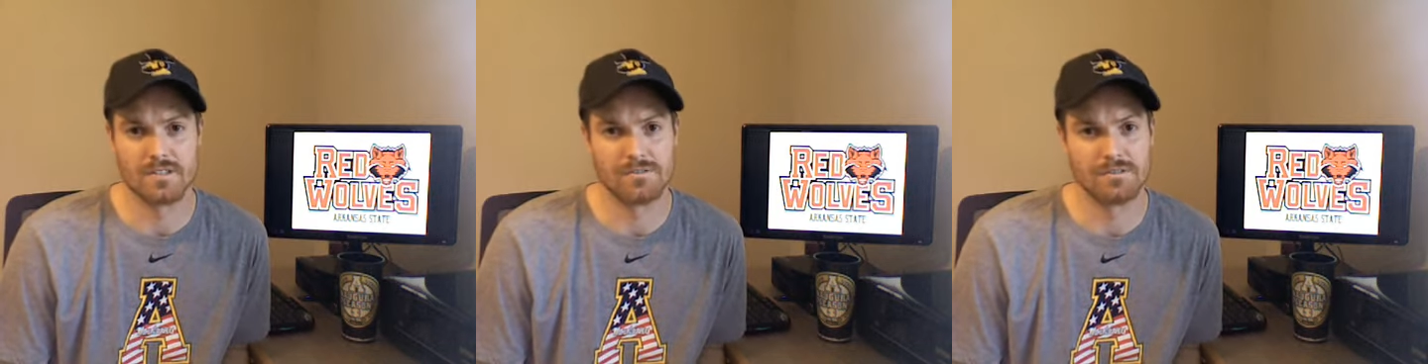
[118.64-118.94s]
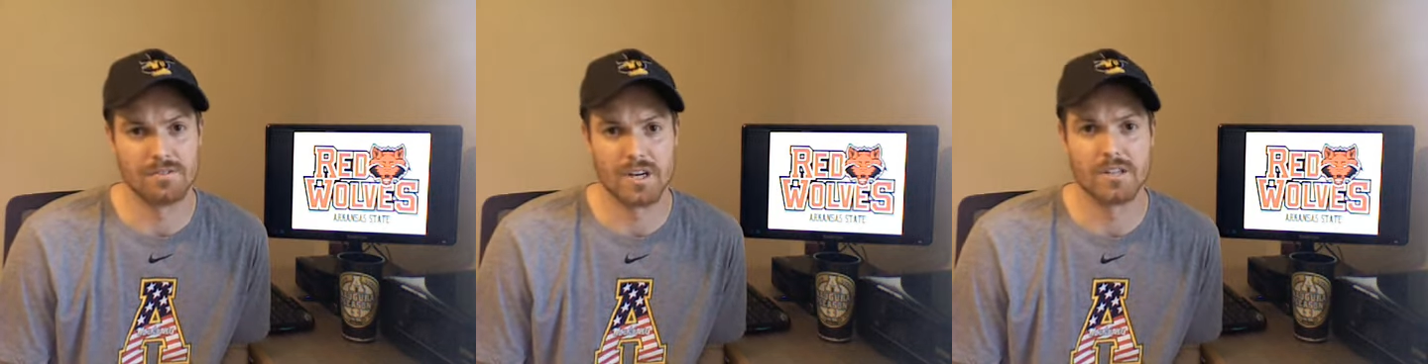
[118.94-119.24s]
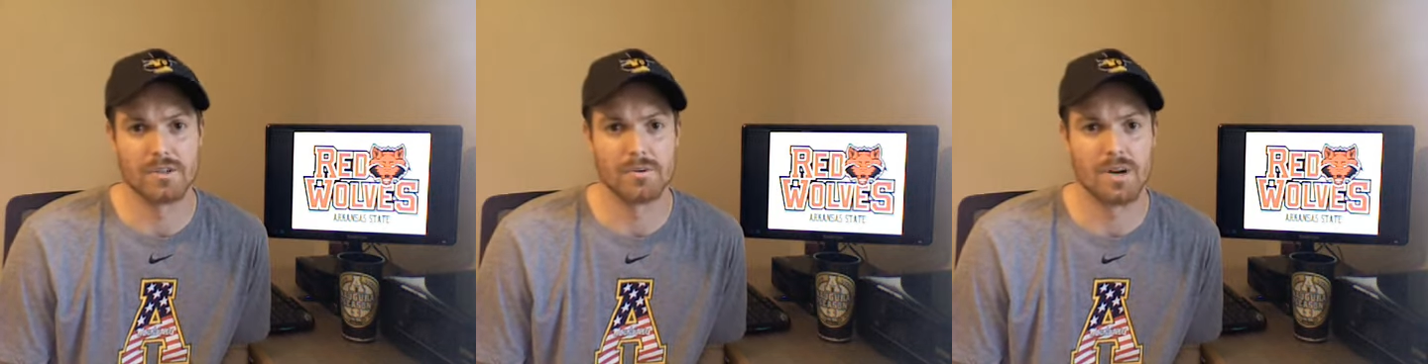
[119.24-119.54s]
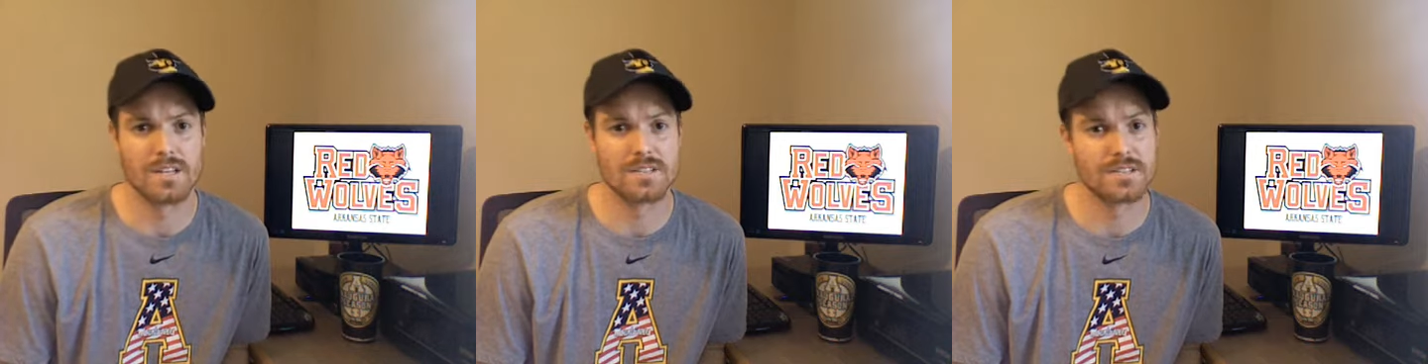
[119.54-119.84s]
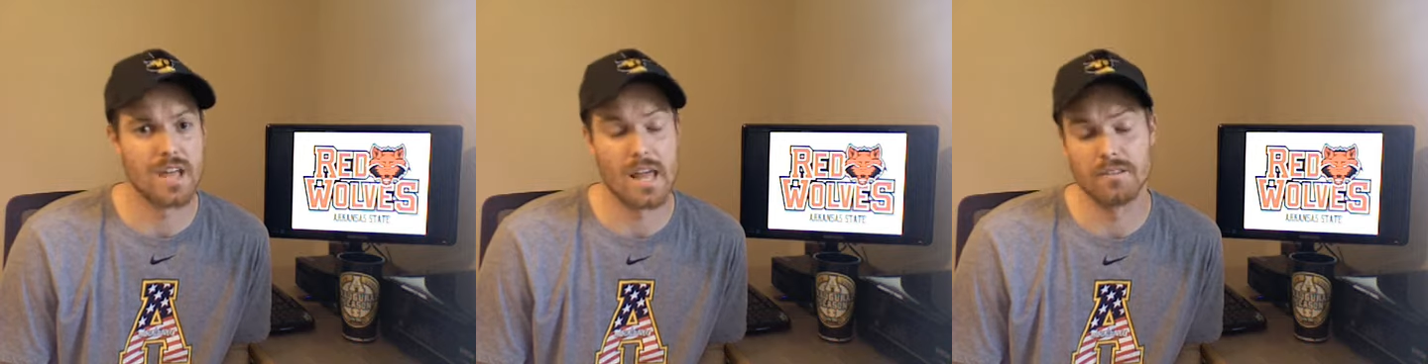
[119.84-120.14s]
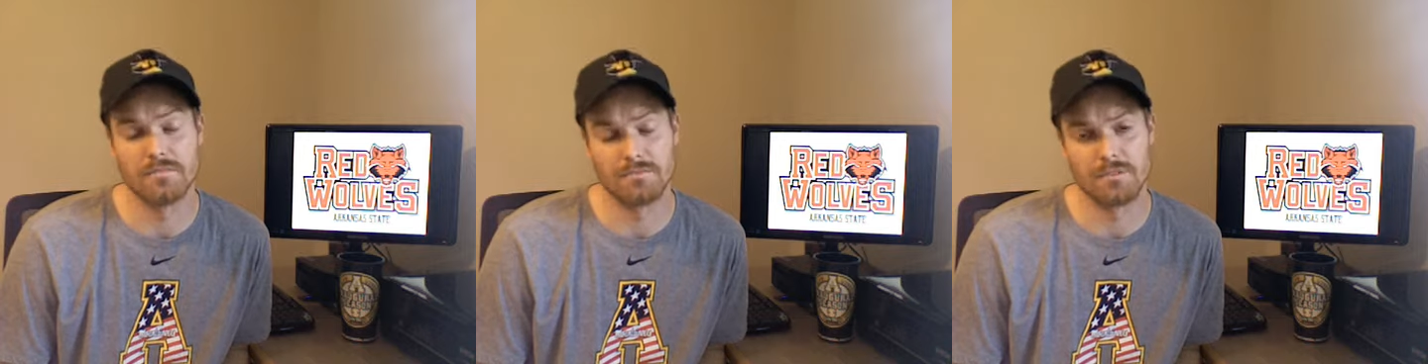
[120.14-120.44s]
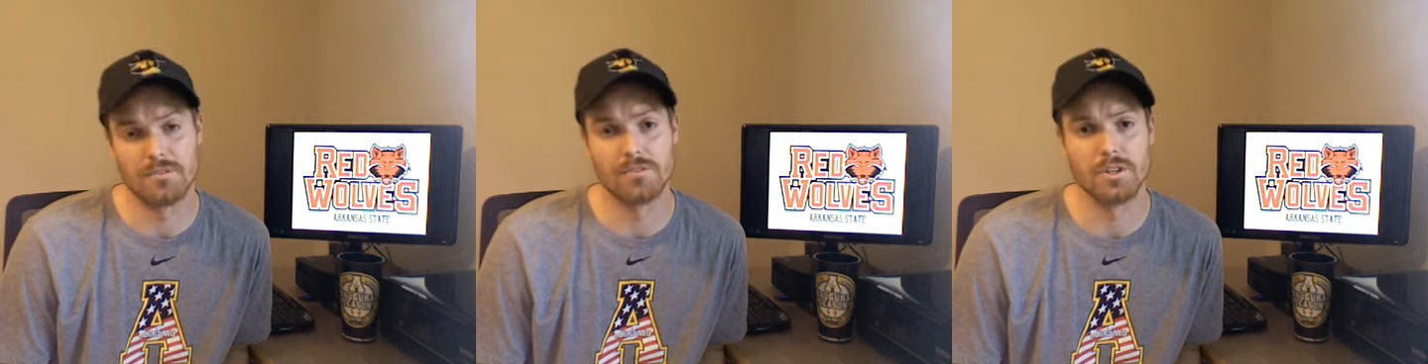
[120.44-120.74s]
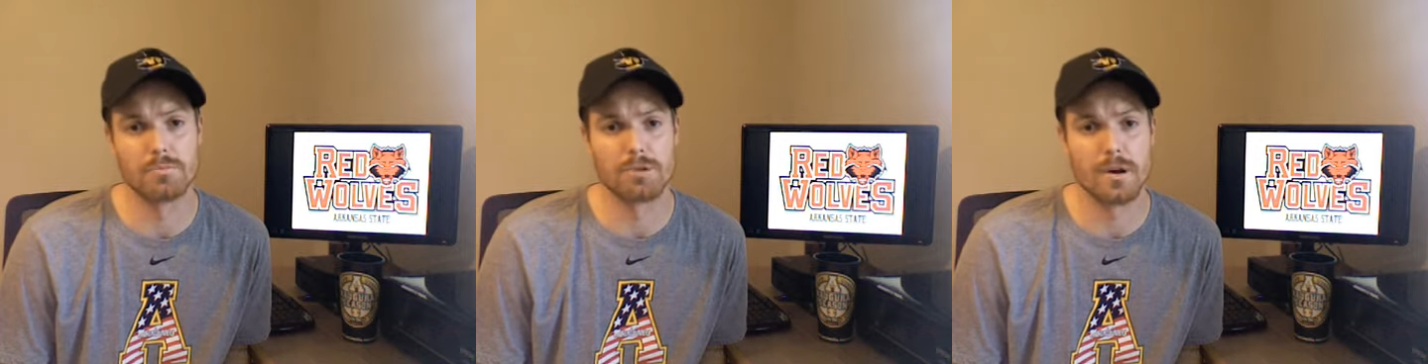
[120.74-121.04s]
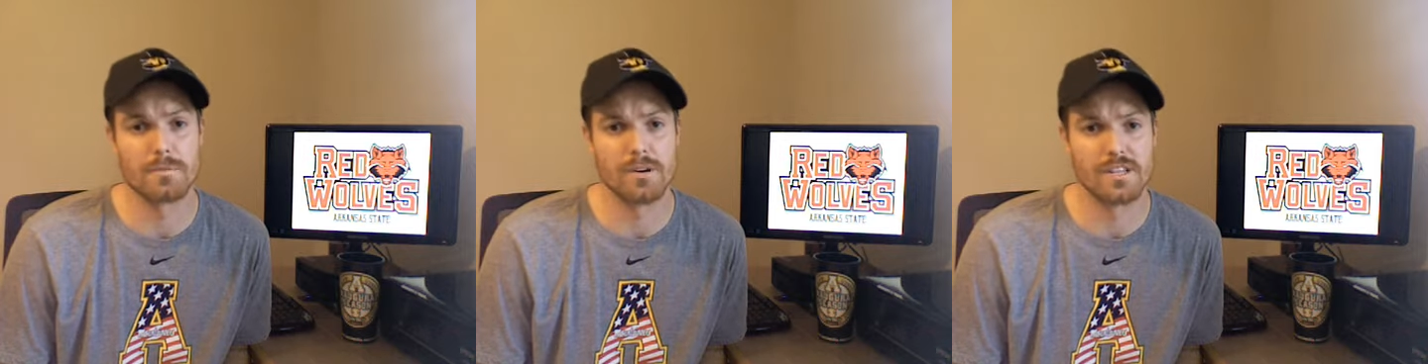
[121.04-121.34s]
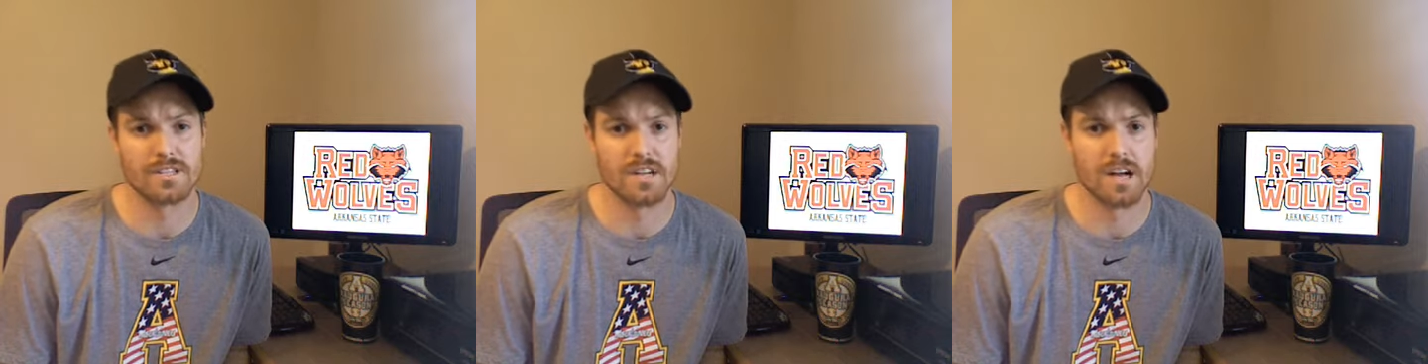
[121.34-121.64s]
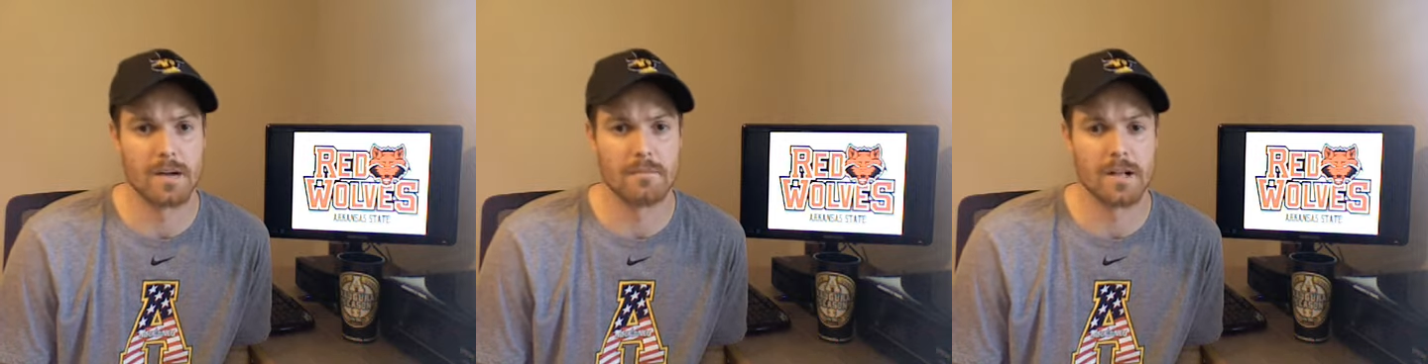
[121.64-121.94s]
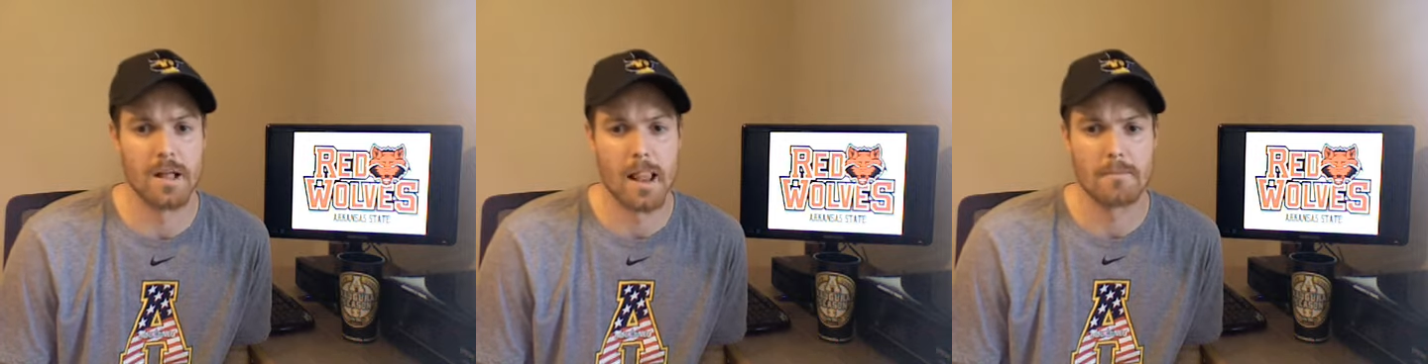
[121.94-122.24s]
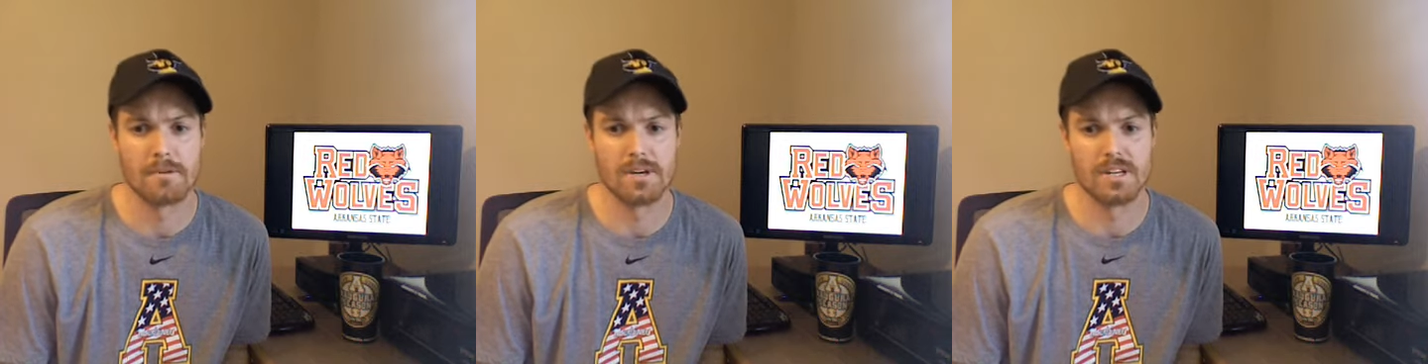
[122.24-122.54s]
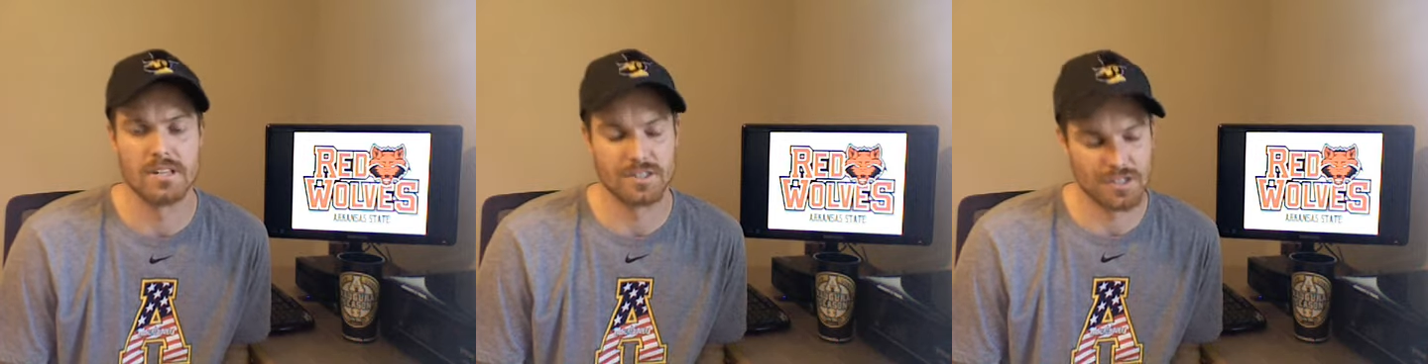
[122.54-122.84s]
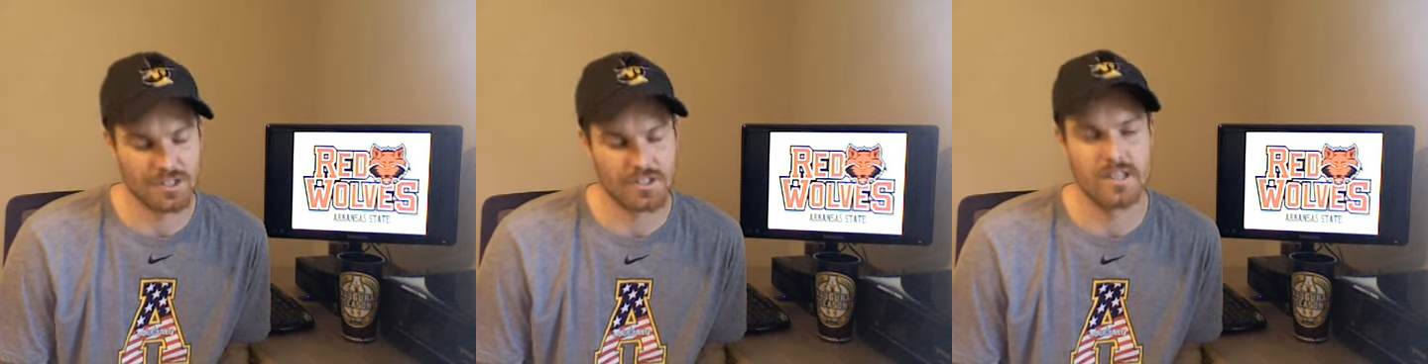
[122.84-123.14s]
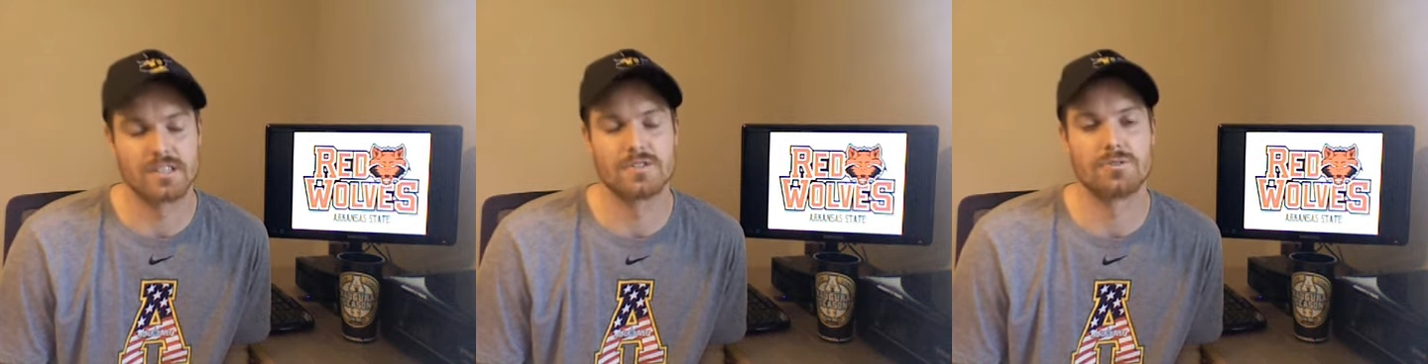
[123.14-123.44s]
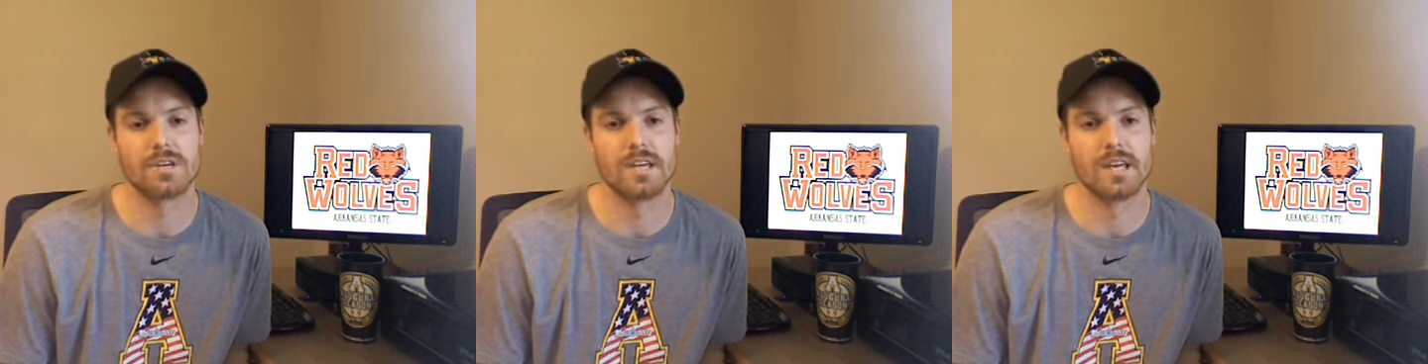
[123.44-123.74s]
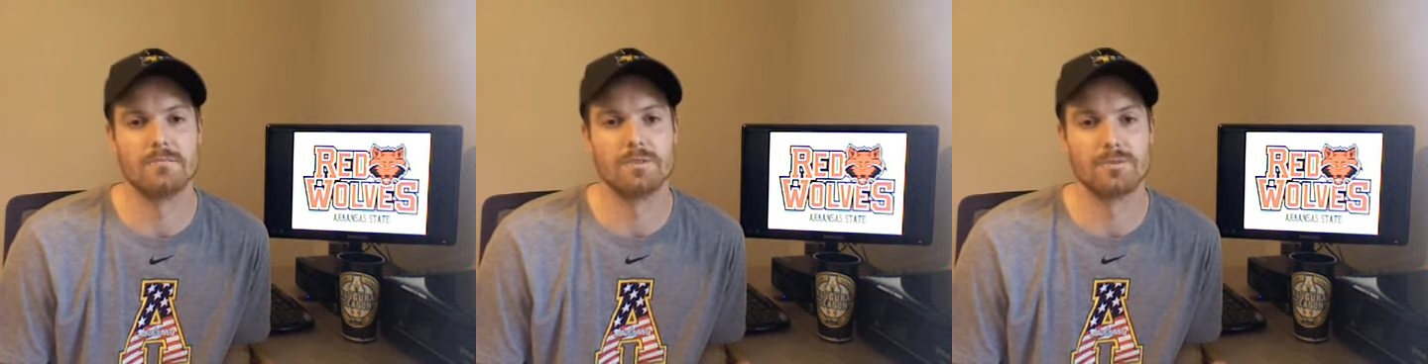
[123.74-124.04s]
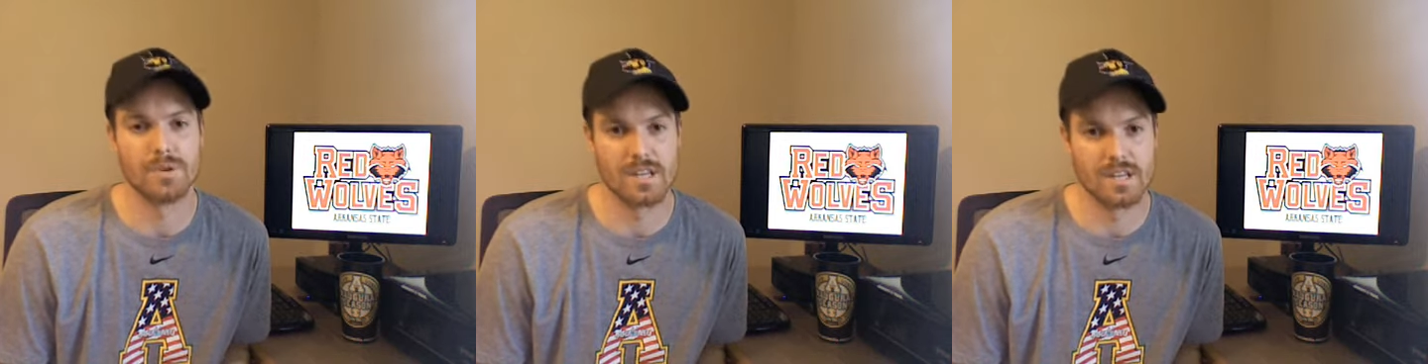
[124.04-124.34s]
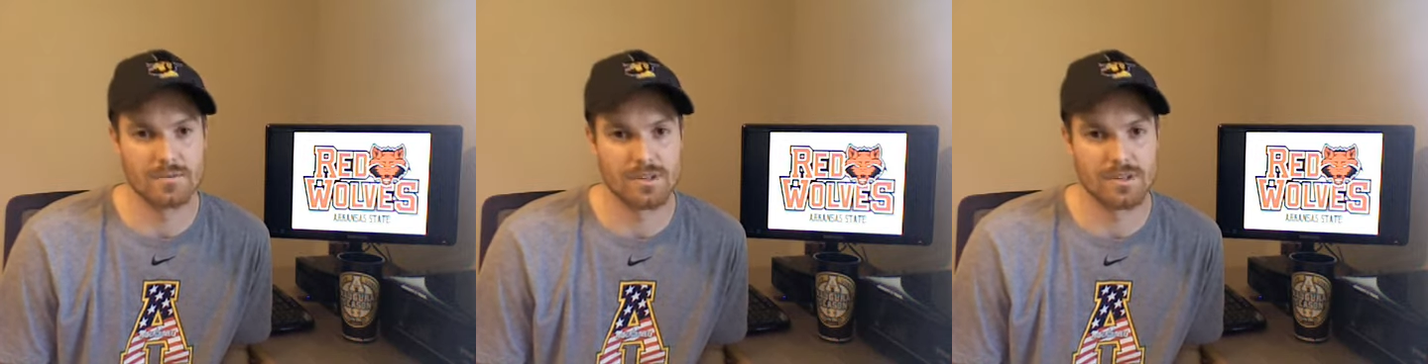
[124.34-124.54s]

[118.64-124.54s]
very little rest and little preparation time. But just like the Troy game, we went in with a